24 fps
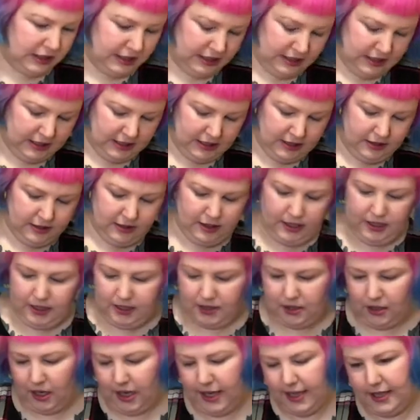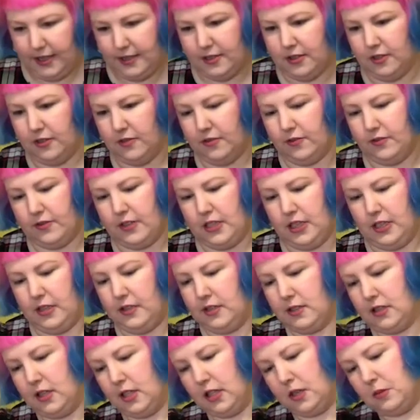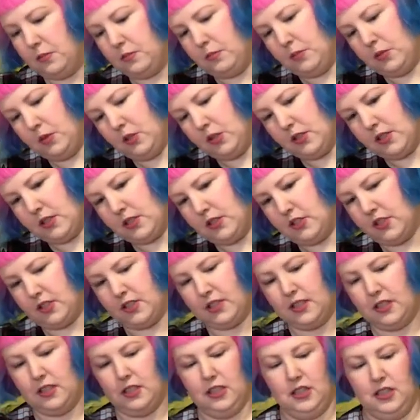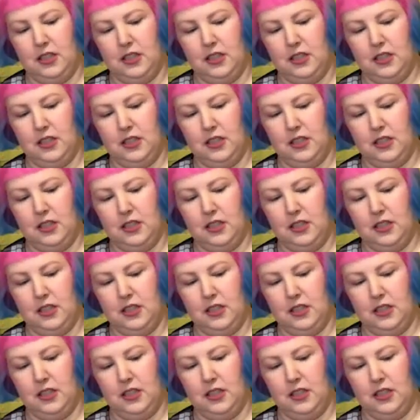And the sides of the inside of the box are just